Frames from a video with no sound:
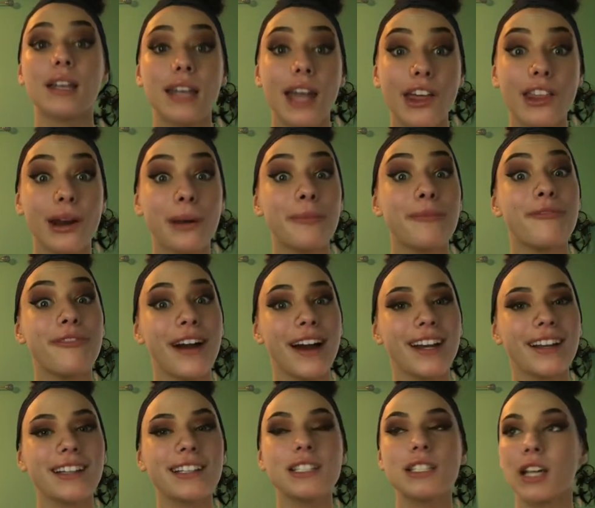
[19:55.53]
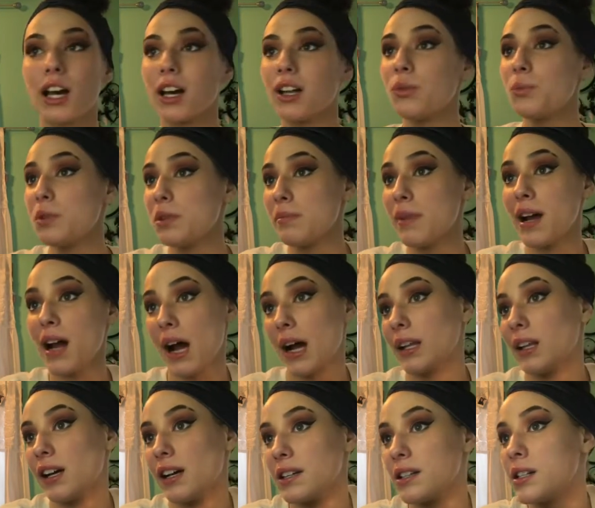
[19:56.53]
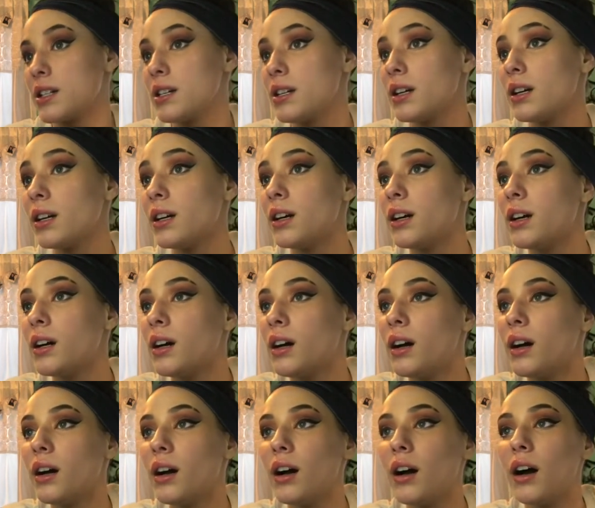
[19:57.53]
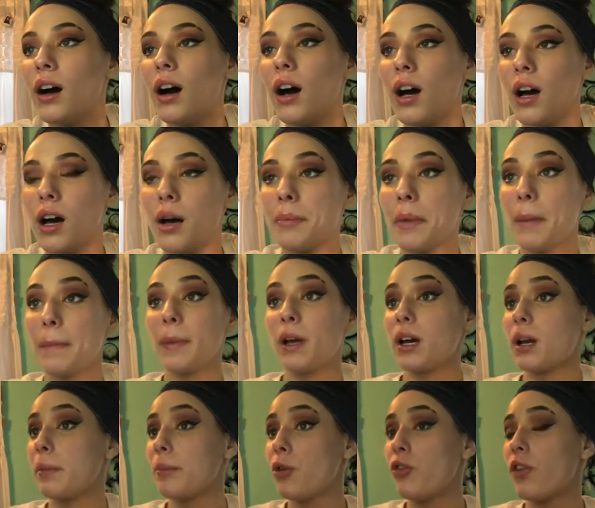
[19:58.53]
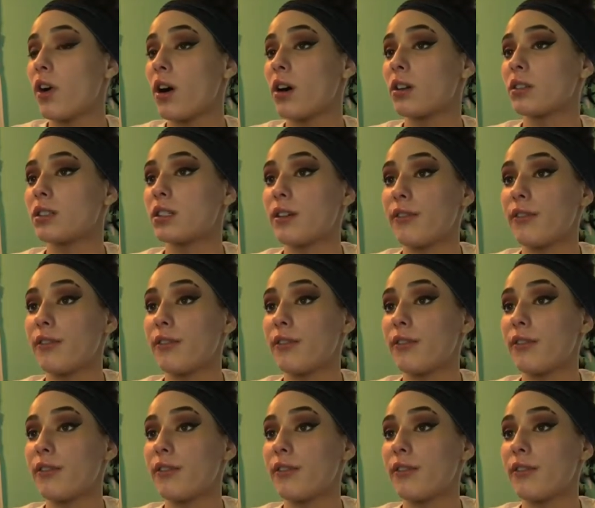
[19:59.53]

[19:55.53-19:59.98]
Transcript: Now that I'm finally done with my eyeliner, I'm gonna move on